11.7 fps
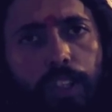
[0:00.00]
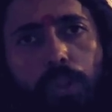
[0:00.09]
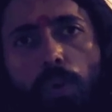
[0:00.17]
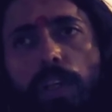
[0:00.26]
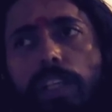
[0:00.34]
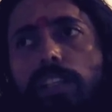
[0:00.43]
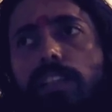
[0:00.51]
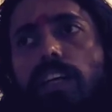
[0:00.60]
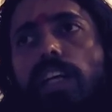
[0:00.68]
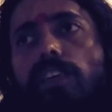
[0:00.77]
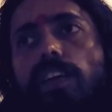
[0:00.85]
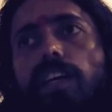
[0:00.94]
So it
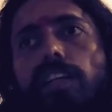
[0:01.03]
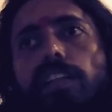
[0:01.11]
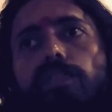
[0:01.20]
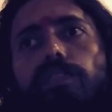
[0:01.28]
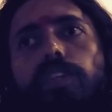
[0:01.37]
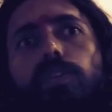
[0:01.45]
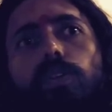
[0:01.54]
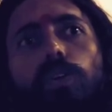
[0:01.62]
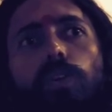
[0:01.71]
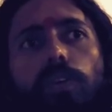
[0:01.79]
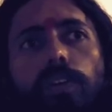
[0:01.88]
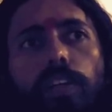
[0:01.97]
labeled the
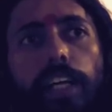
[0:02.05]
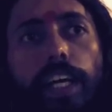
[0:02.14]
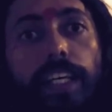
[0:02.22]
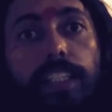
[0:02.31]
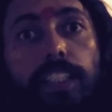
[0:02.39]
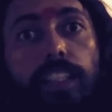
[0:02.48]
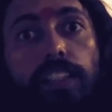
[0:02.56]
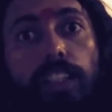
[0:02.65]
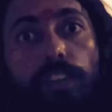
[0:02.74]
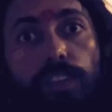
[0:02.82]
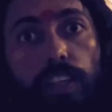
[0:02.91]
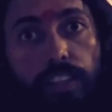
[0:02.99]
video as
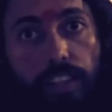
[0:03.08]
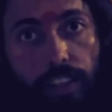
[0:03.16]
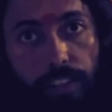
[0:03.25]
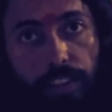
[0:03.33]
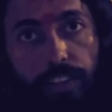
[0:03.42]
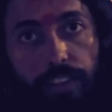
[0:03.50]
sensitive content